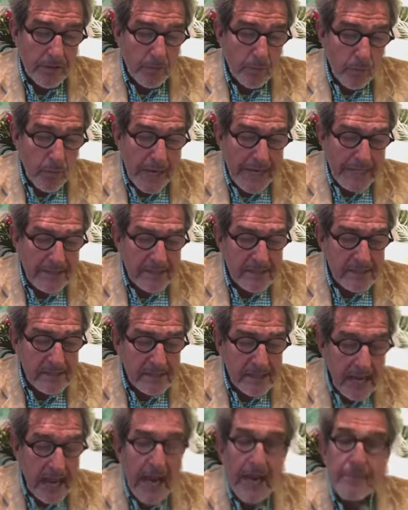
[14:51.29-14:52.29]
The
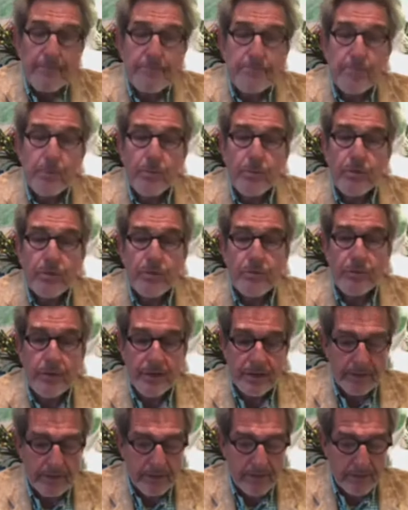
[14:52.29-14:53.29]
wings I'm born
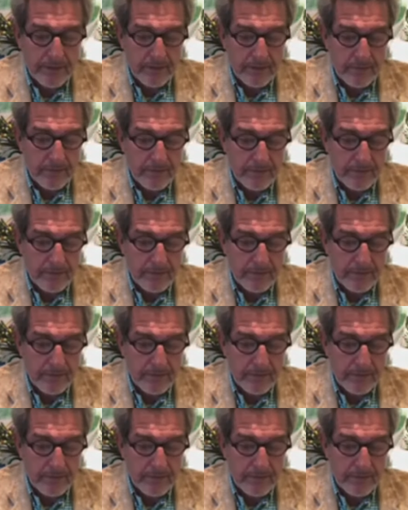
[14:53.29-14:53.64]
with,